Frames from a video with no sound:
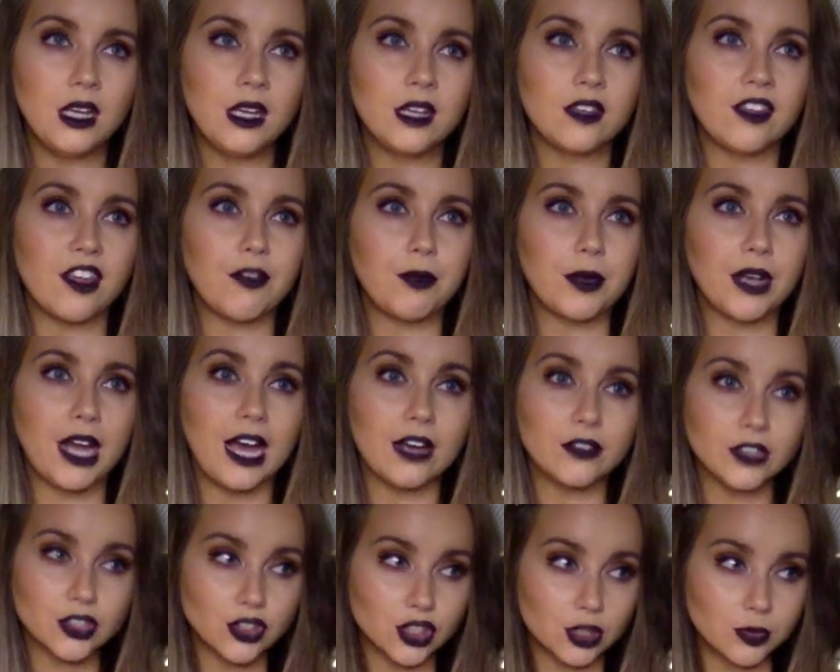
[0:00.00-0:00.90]
They've been
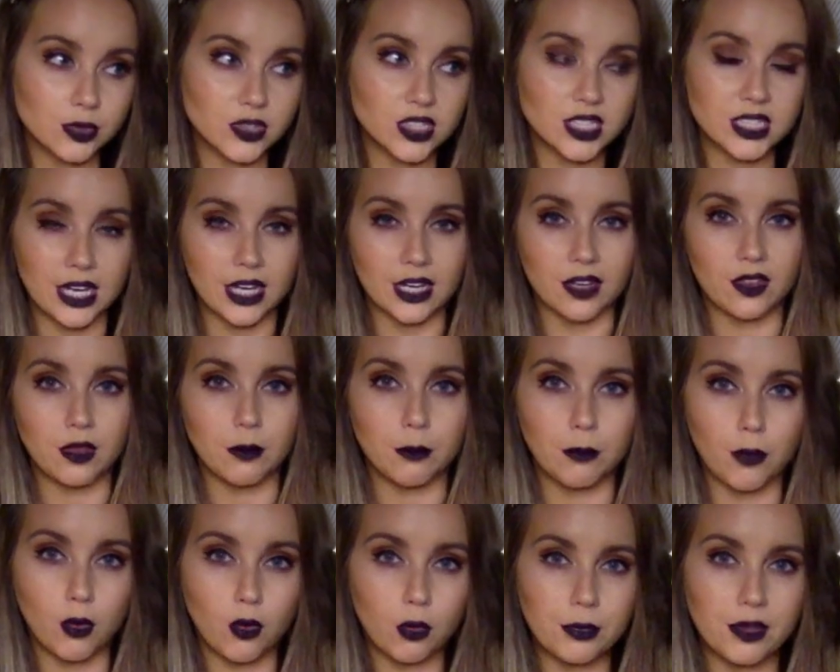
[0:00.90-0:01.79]
having trouble staying in the
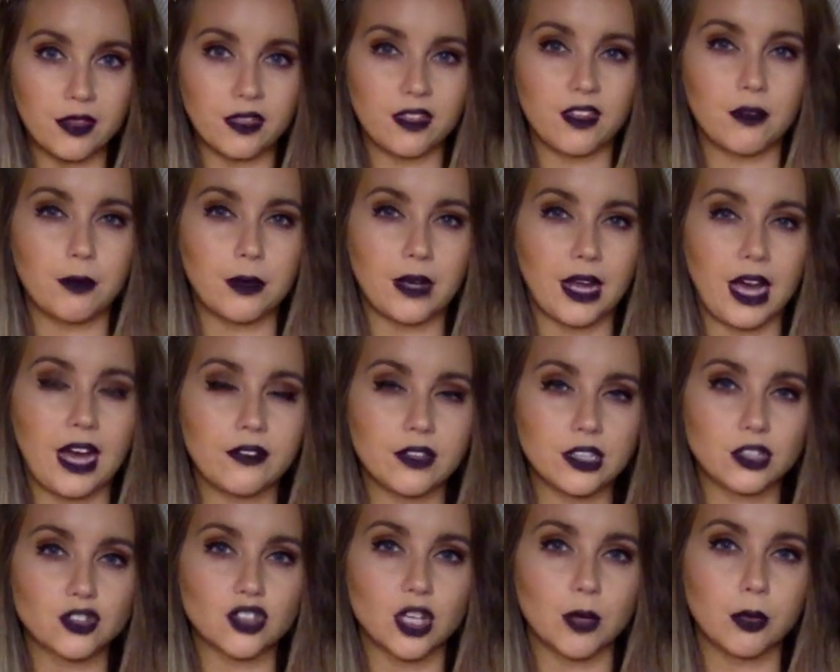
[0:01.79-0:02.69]
moment. They've been
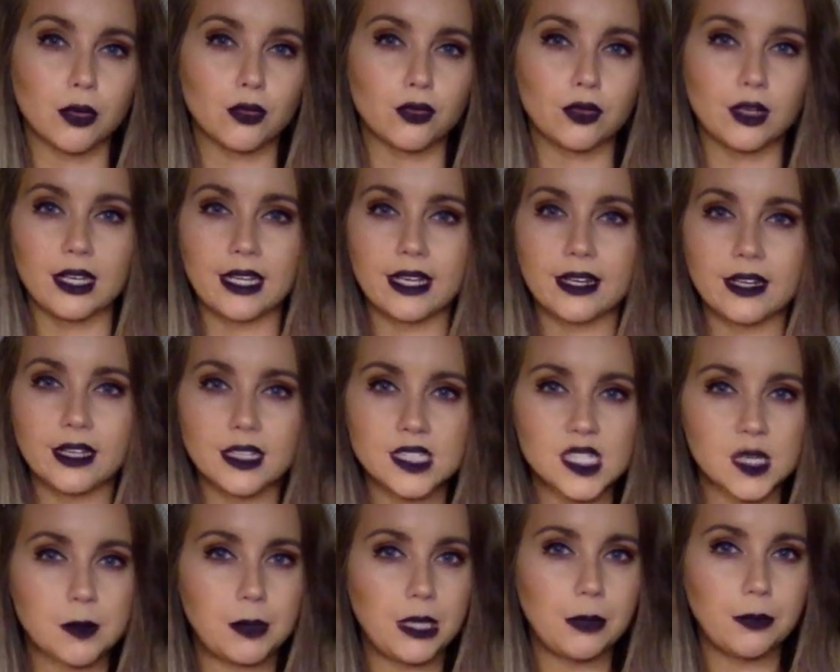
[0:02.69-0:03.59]
having trouble relating
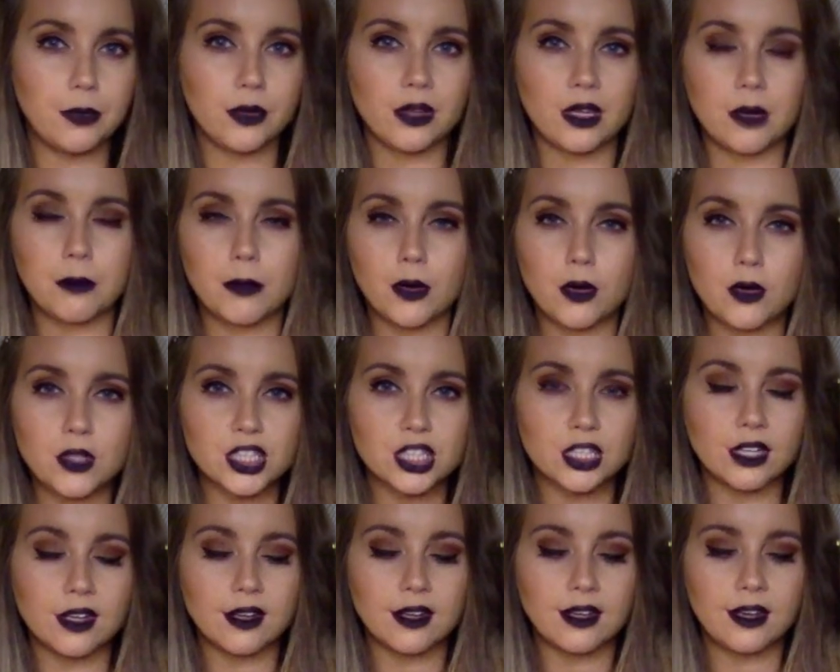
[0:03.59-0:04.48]
to people
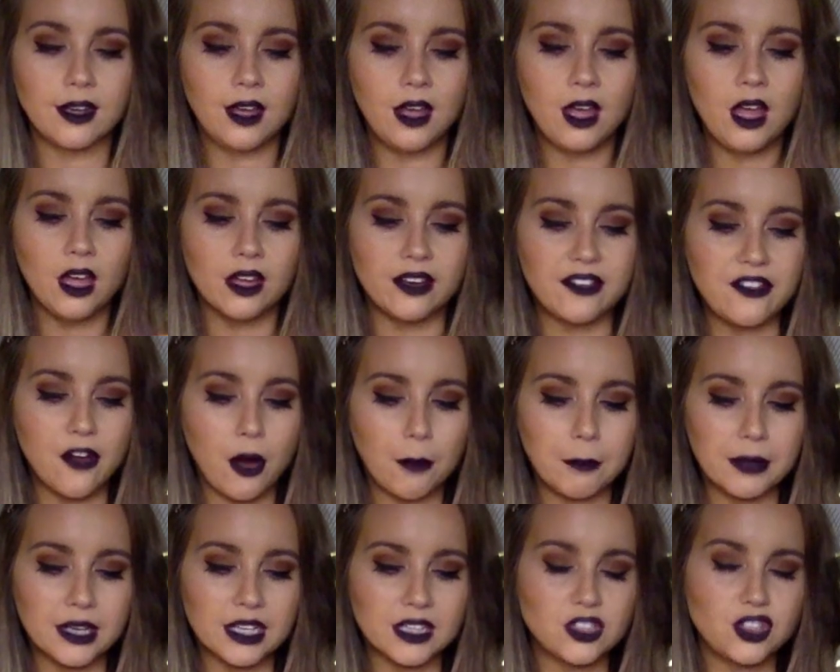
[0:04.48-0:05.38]
emotionally.
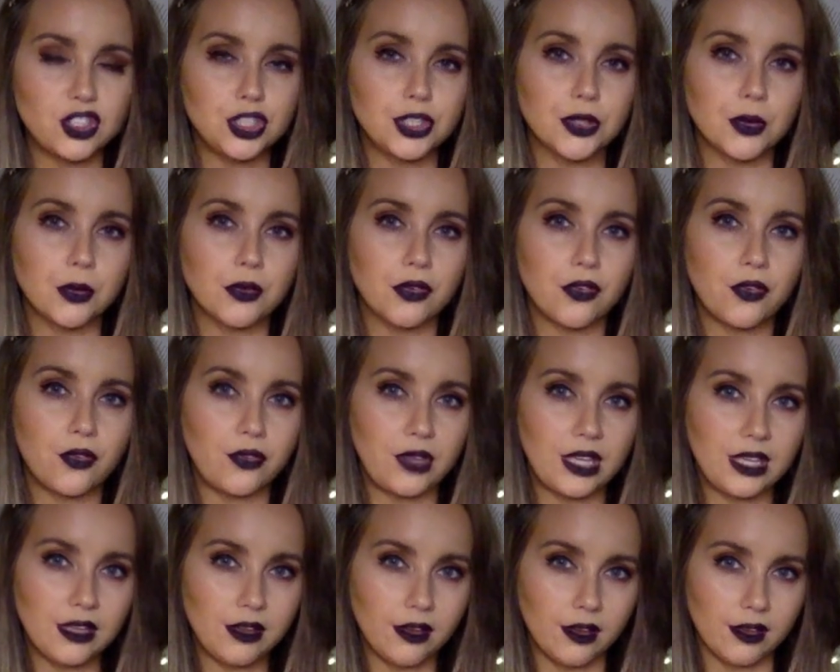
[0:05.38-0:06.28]
Not because you don't
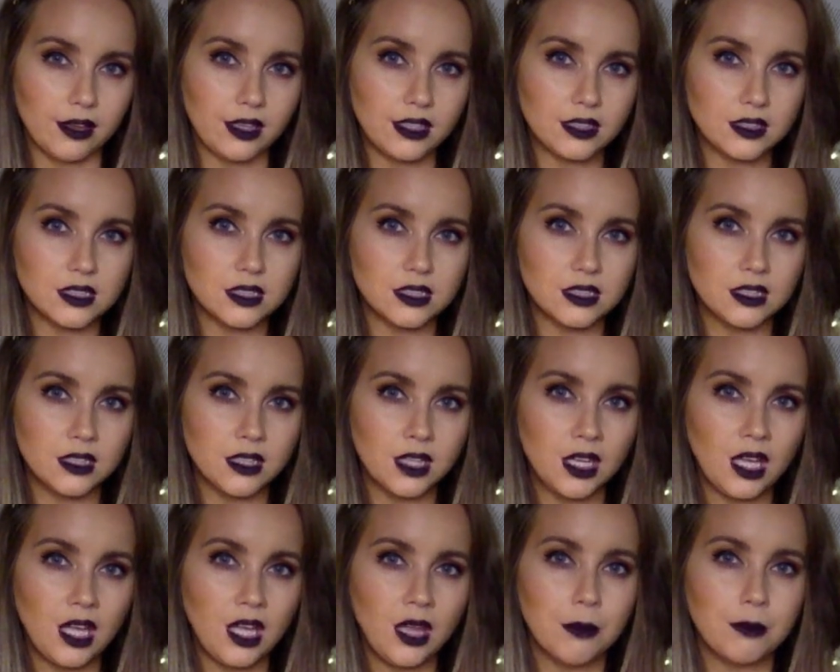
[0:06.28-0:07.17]
feel it,
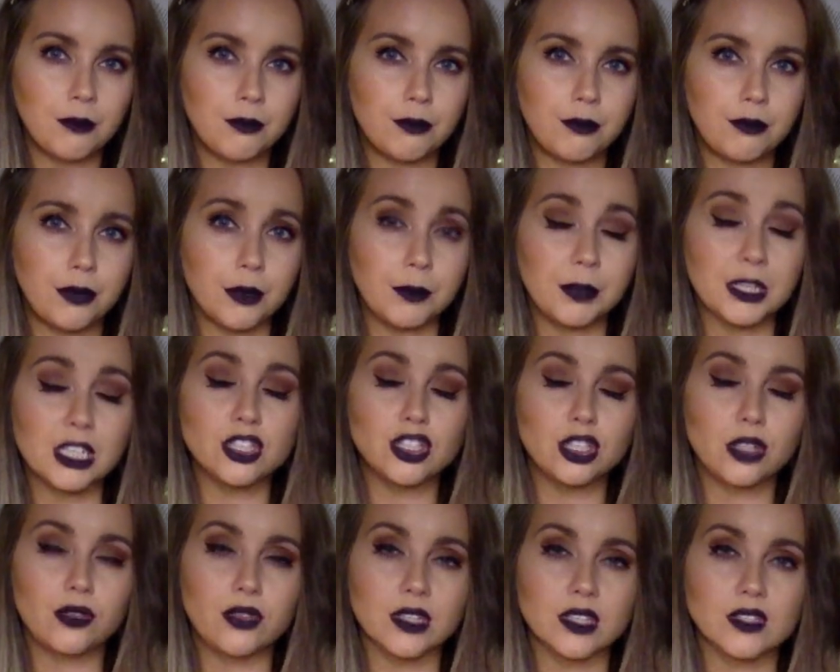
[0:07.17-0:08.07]
but because
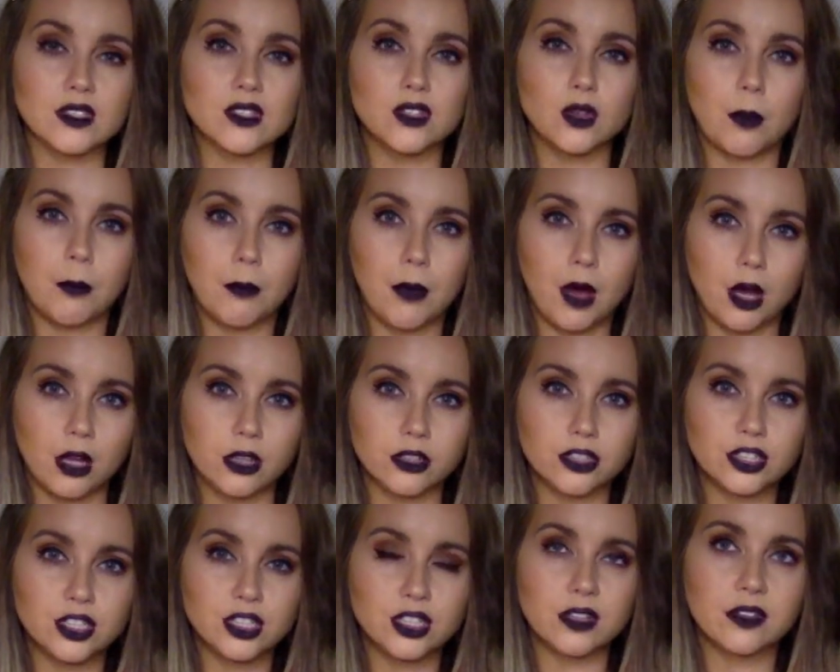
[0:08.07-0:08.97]
you feel so
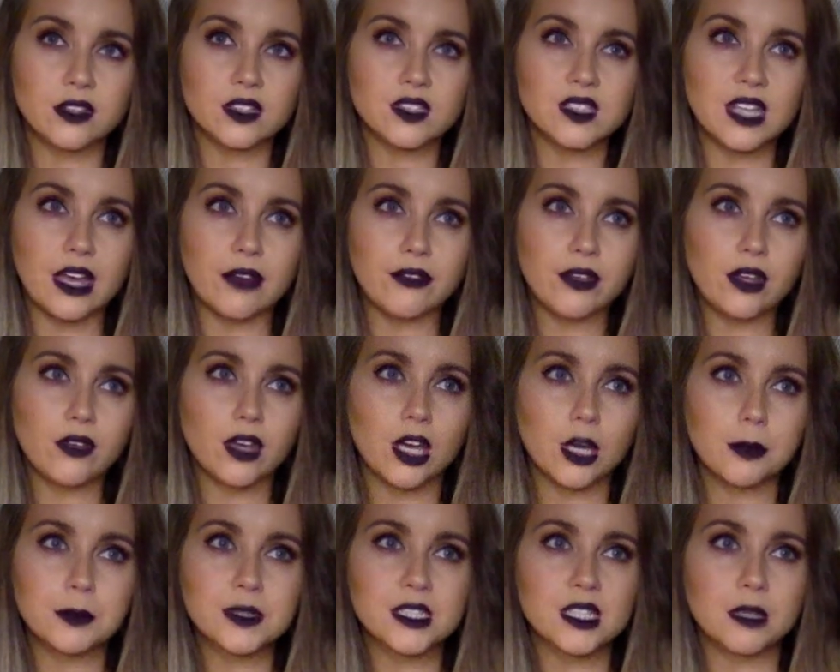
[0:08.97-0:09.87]
much. The 7 of
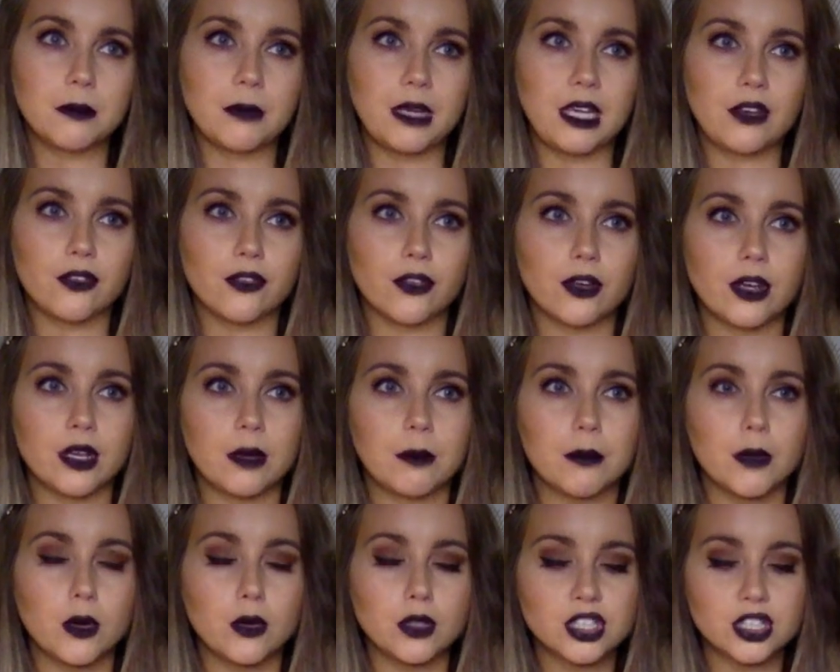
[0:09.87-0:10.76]
Cups to me, for an
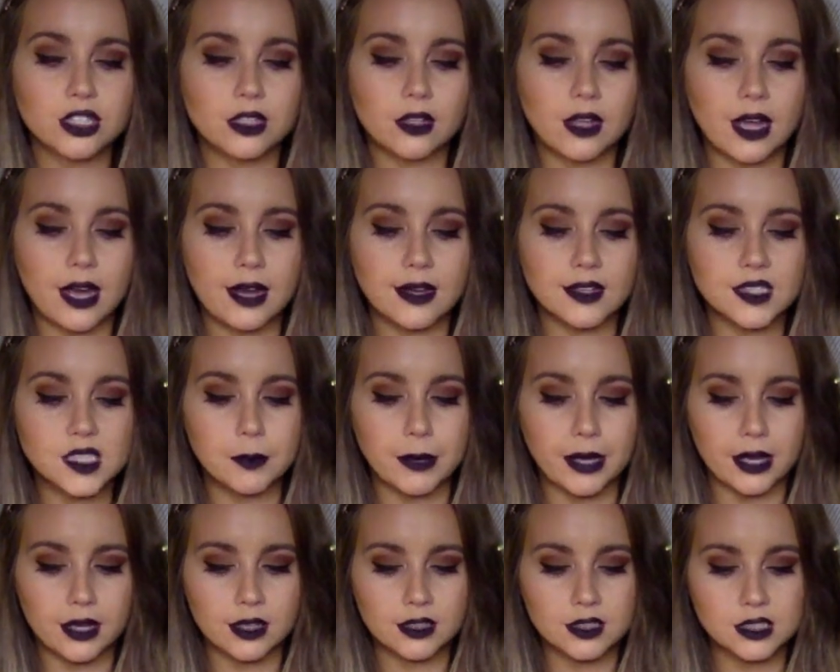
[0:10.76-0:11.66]
emotional
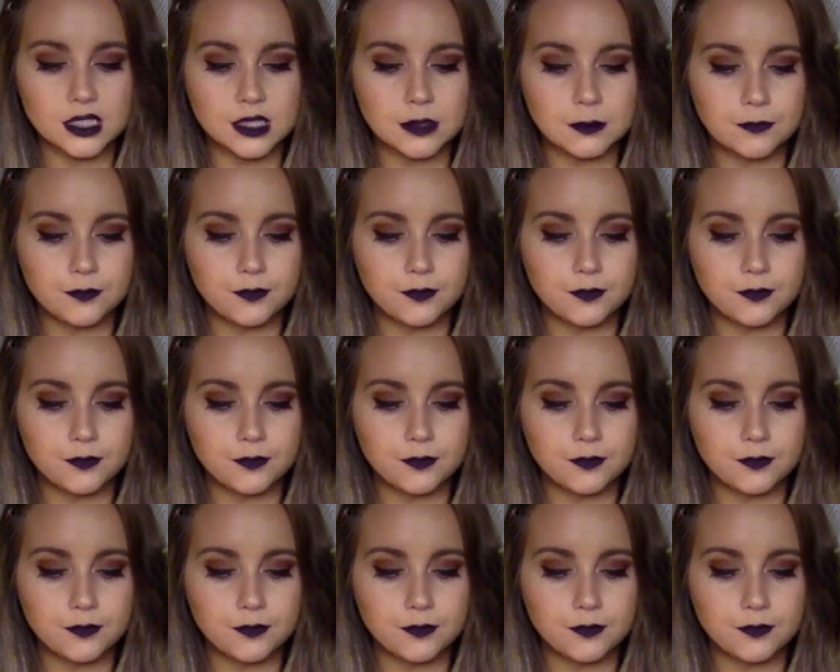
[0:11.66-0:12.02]
aspect,